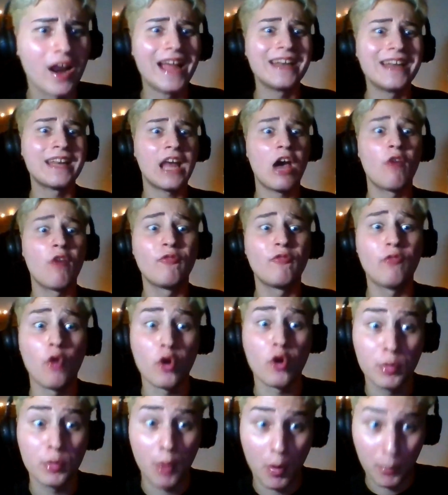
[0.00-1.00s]
an
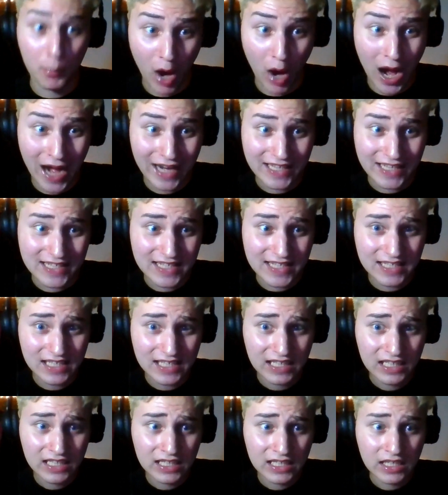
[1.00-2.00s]
affordable price?
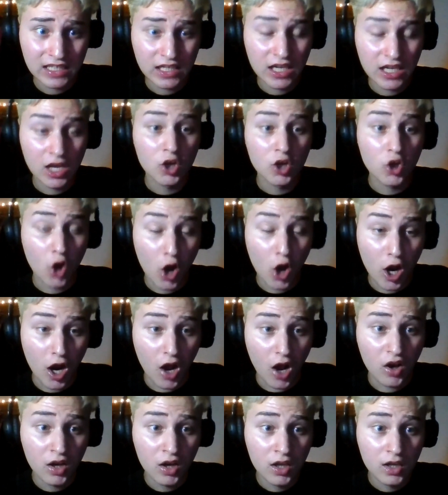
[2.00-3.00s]

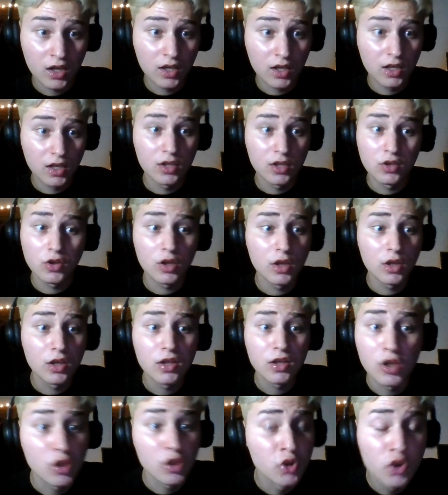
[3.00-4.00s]
Girl,
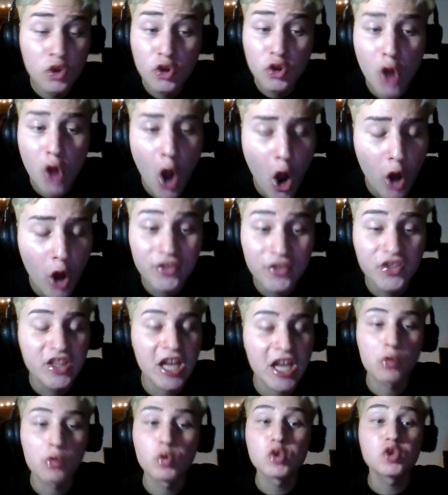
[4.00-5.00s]
no,
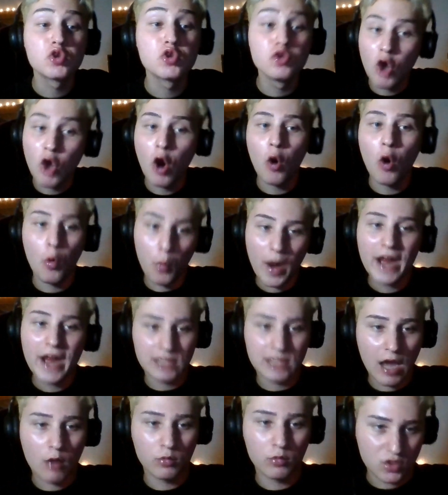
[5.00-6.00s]
there was no way
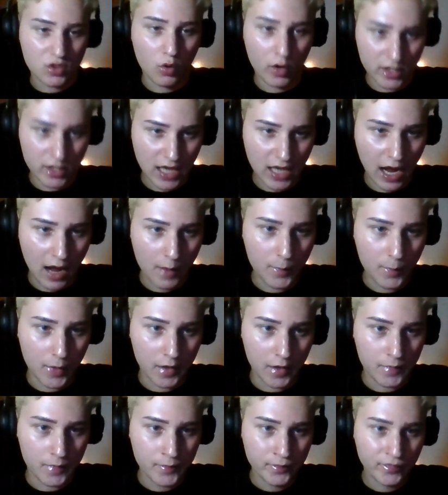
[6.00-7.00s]
that was going to
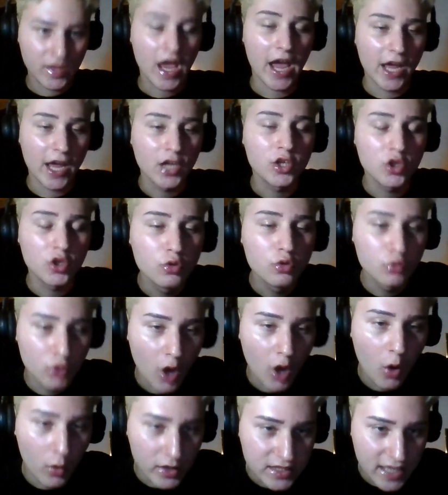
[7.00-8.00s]
happen, and you
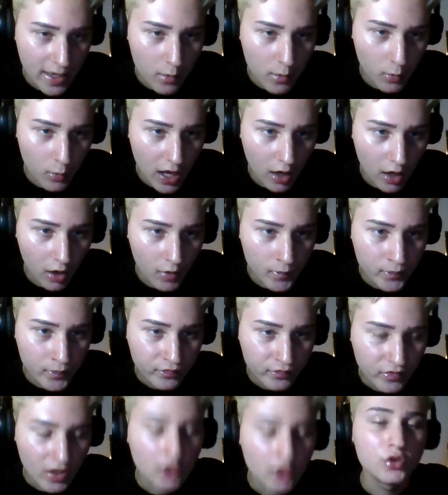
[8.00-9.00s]
know it damn well.
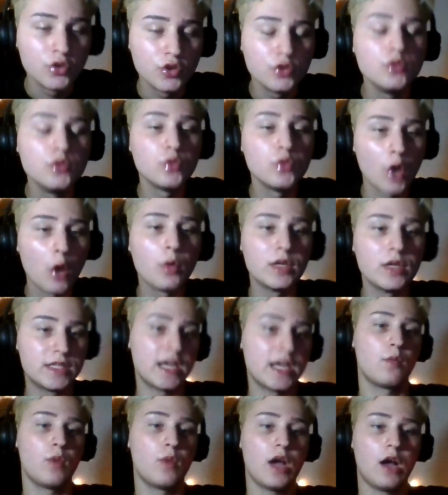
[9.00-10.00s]
You know it
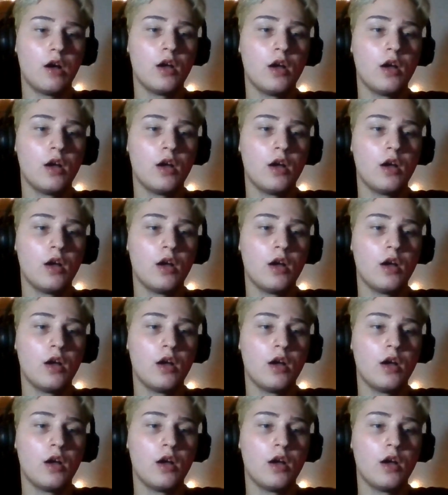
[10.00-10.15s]
damn well.